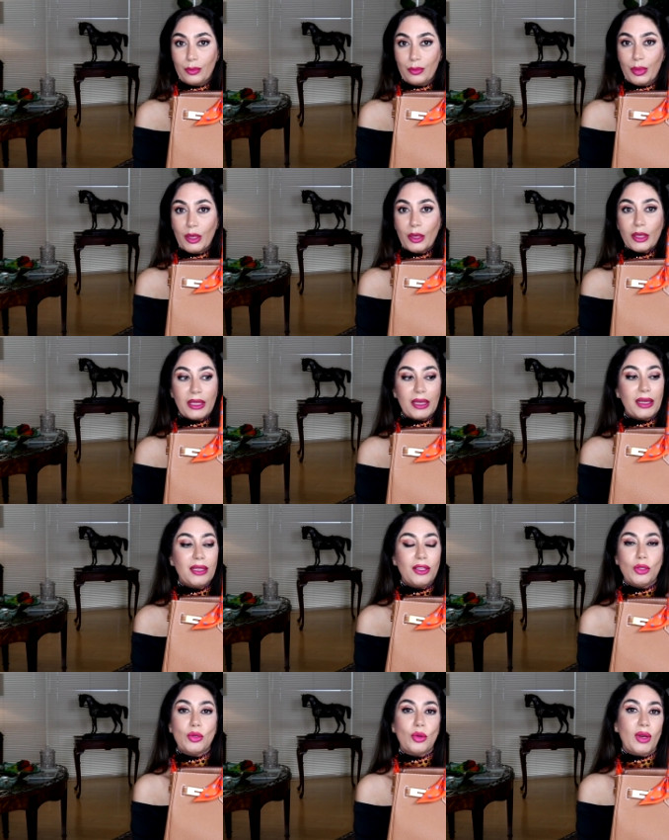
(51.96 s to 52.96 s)

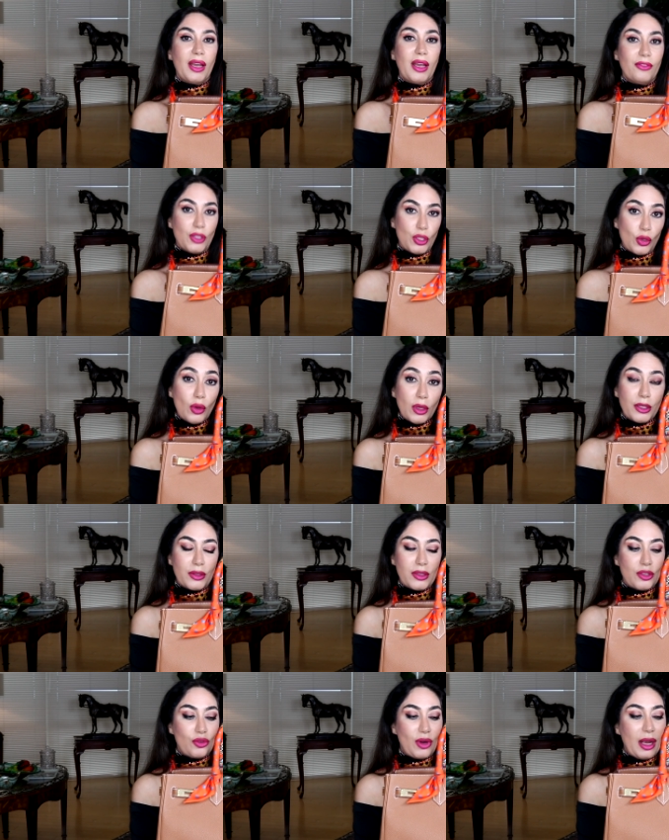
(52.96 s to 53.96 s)
Birkin you don't have a shoulder
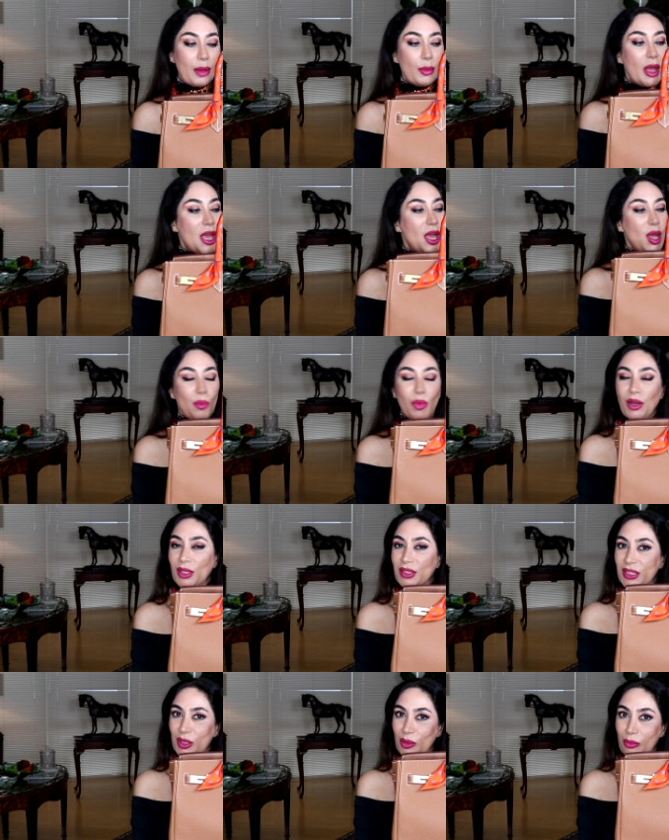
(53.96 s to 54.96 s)
strap, but I
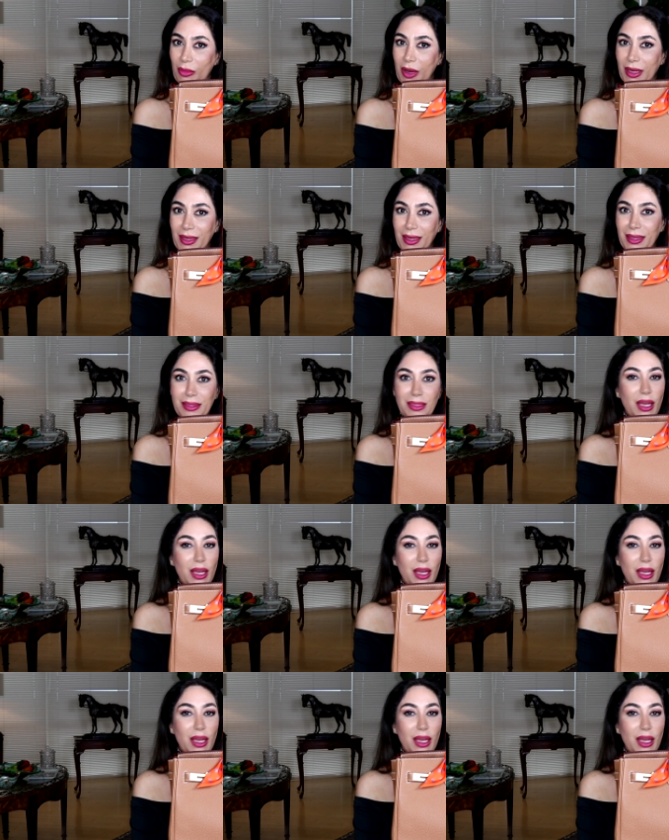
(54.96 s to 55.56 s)
didn't mind it.